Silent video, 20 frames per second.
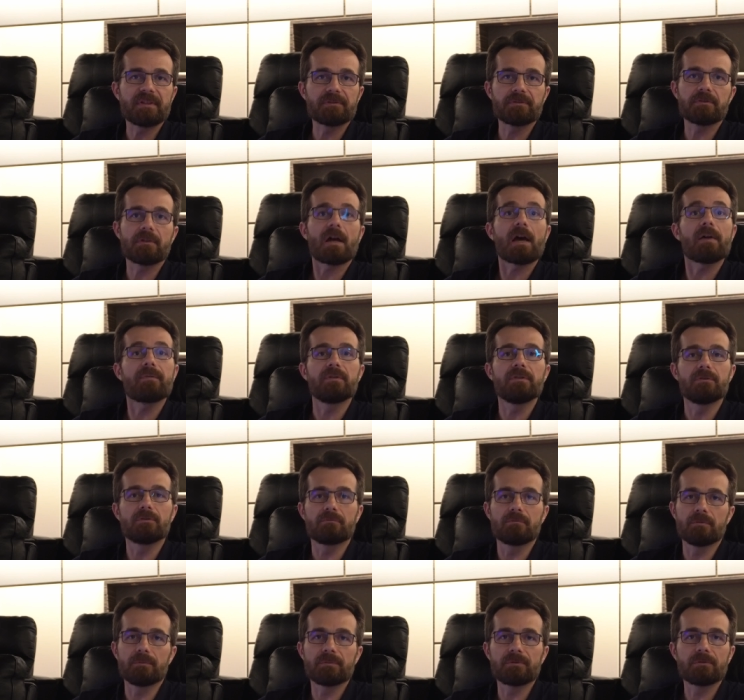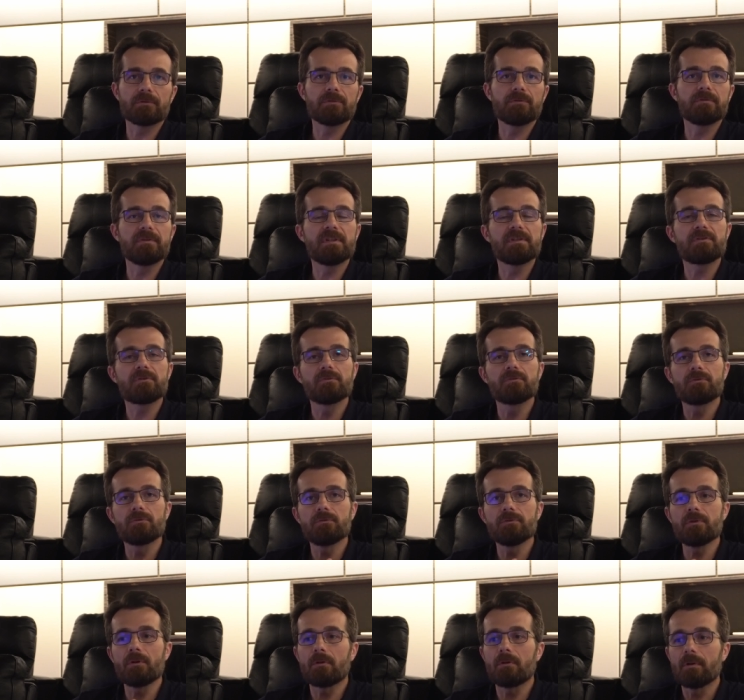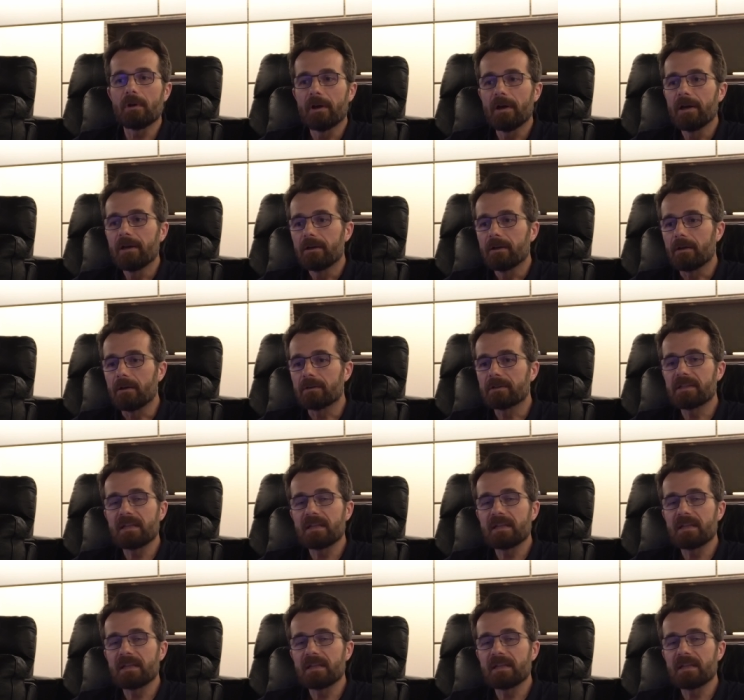that you have in the room. So you need to do your uh,